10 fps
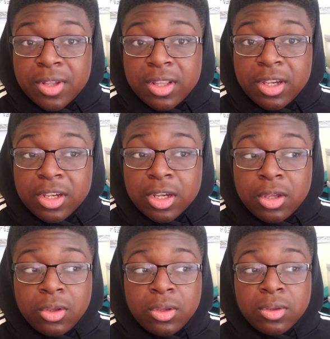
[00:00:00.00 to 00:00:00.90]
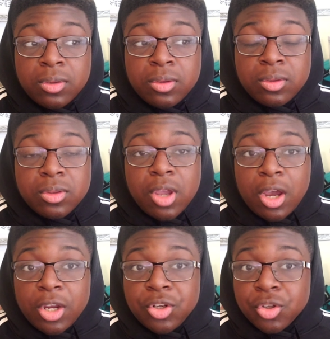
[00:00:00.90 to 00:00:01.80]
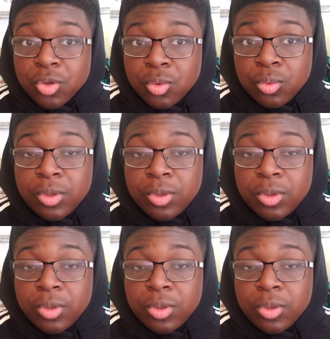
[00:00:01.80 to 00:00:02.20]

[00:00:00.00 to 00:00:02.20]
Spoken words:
that like I do.